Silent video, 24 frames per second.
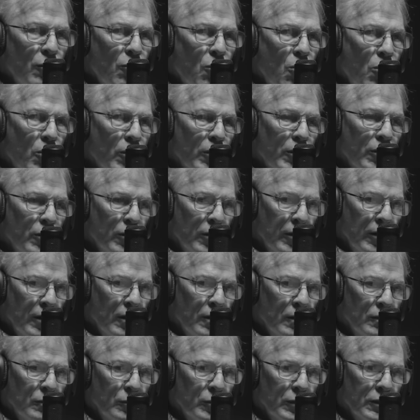war going
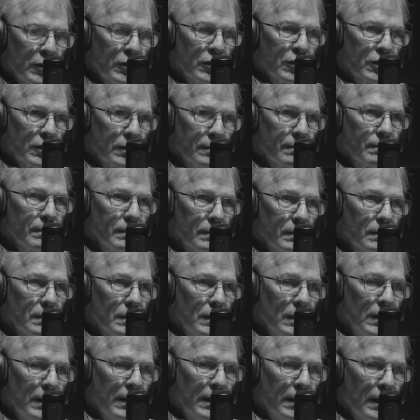on, was
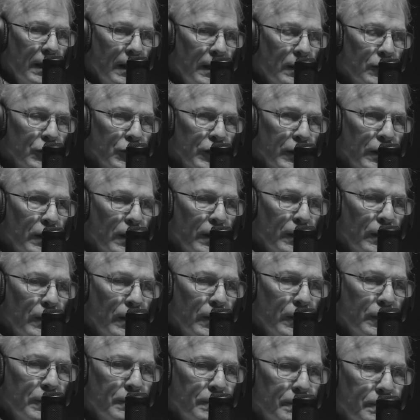in LZ
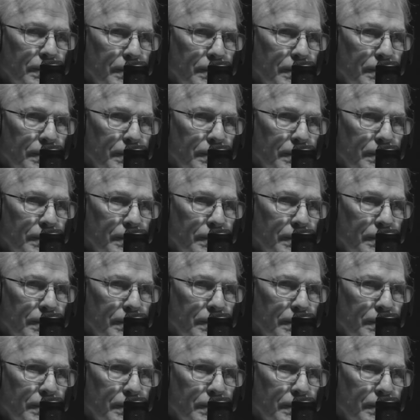Lolo,